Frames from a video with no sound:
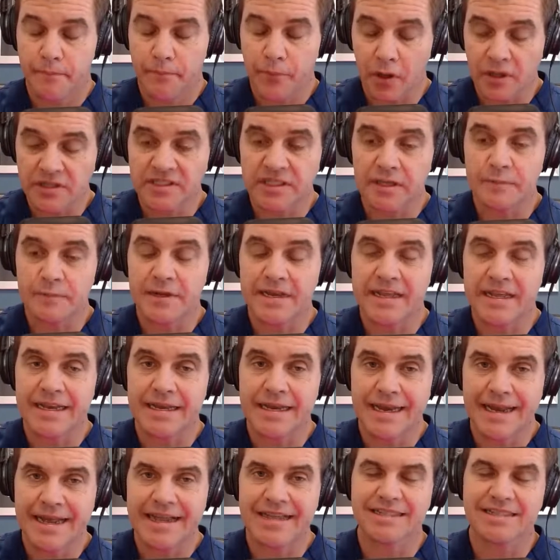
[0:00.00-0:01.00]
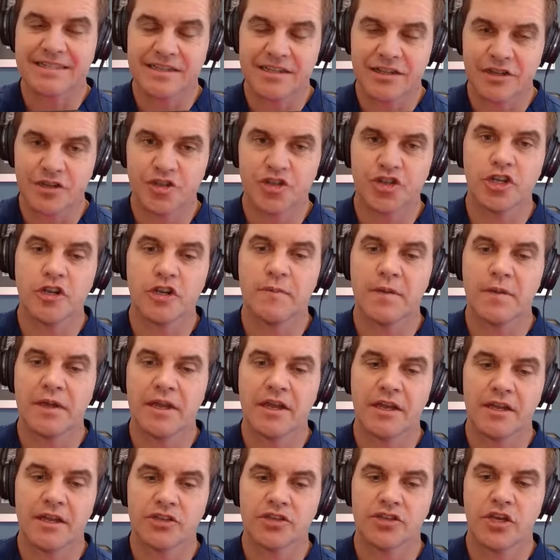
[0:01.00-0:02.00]
possibly less than it should
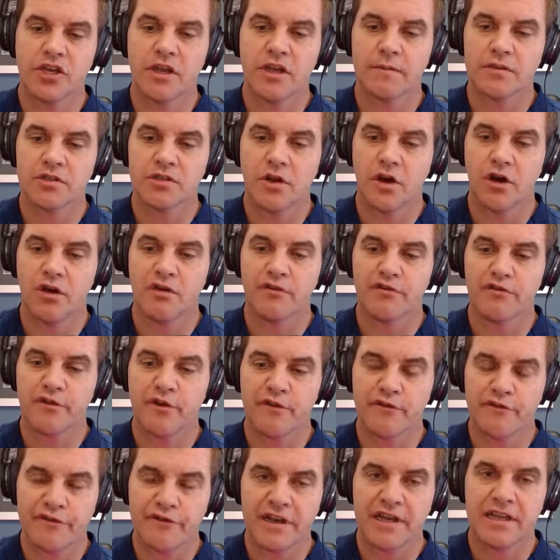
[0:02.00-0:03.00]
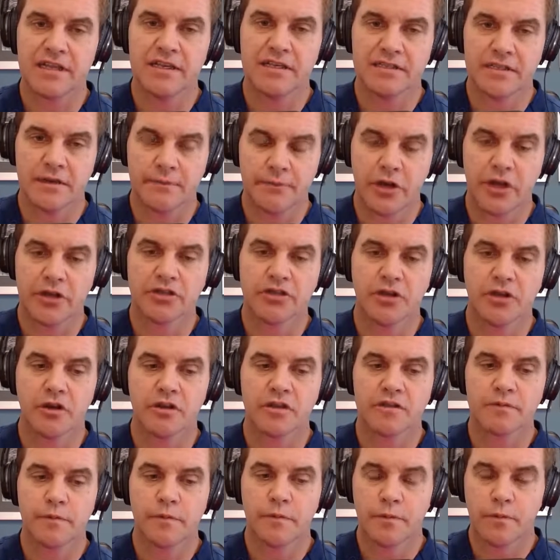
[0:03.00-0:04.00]
be in terms of fillers and
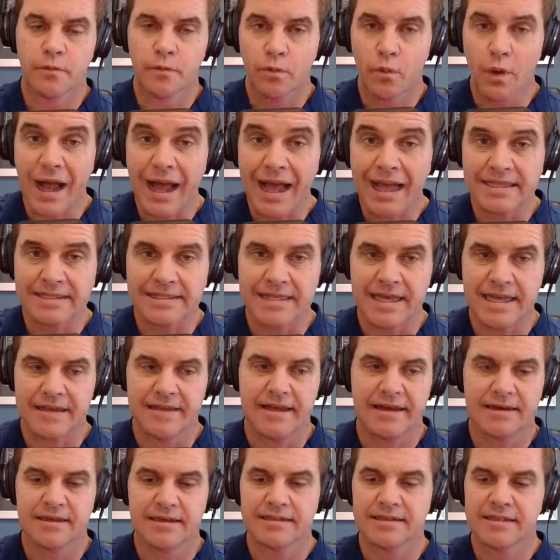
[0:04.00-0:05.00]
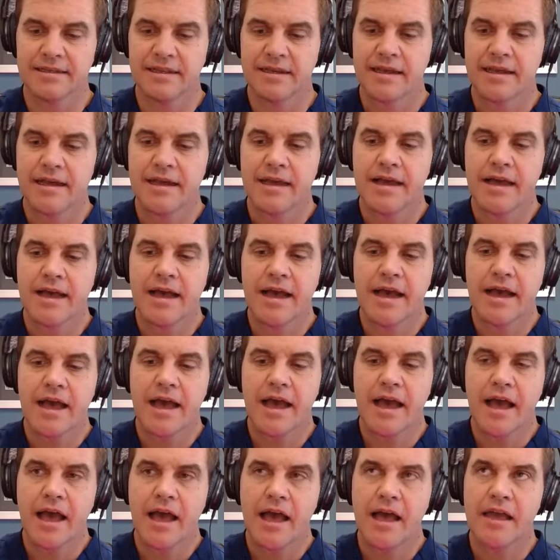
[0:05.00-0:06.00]
Botox. Why I say that is,
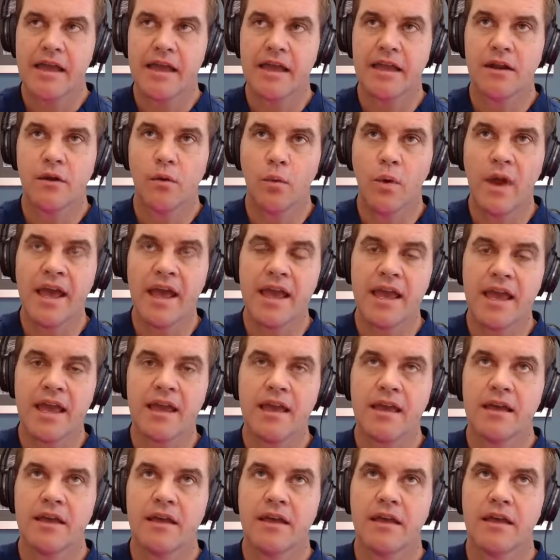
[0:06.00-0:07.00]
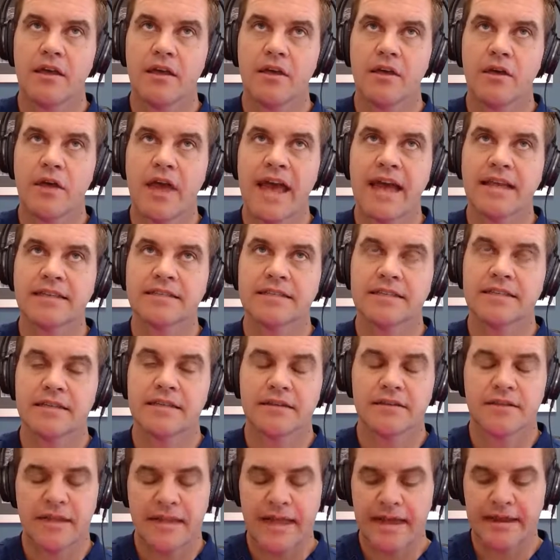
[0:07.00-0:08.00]
in a way, as
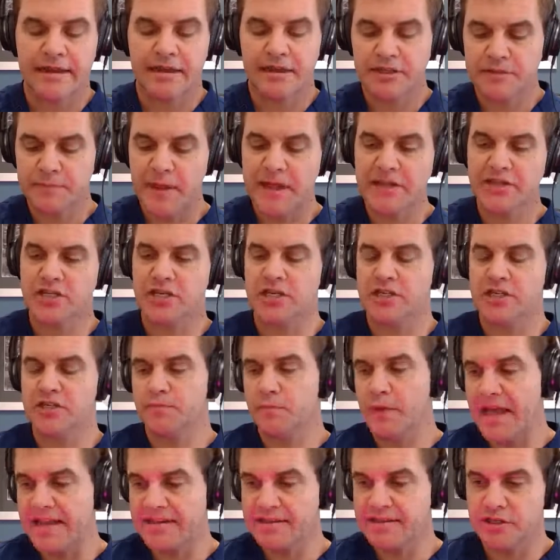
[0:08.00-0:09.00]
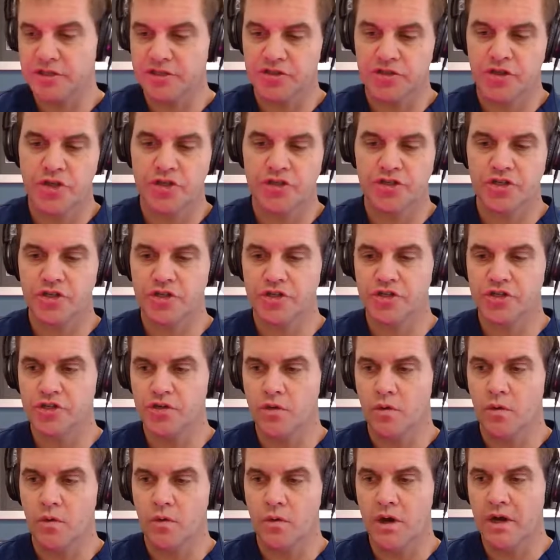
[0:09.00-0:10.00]
like specialist plastic
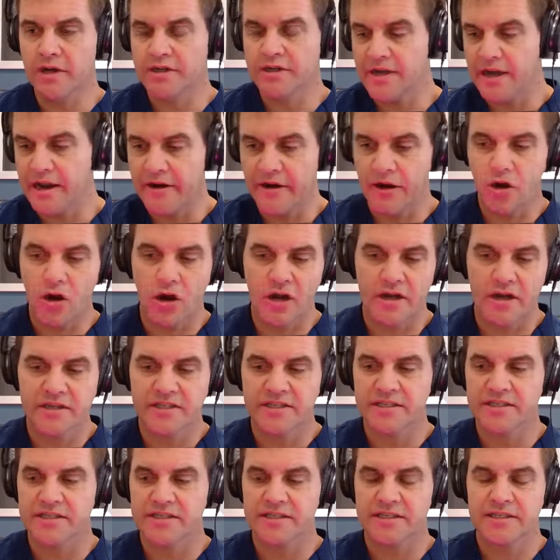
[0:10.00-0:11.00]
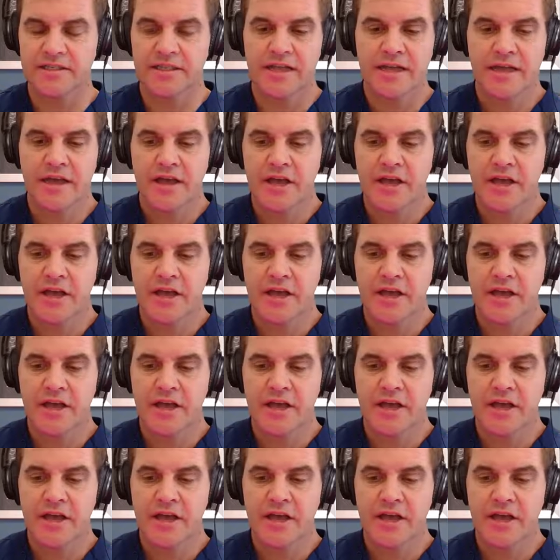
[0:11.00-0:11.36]
surgeons or otolaryngologists,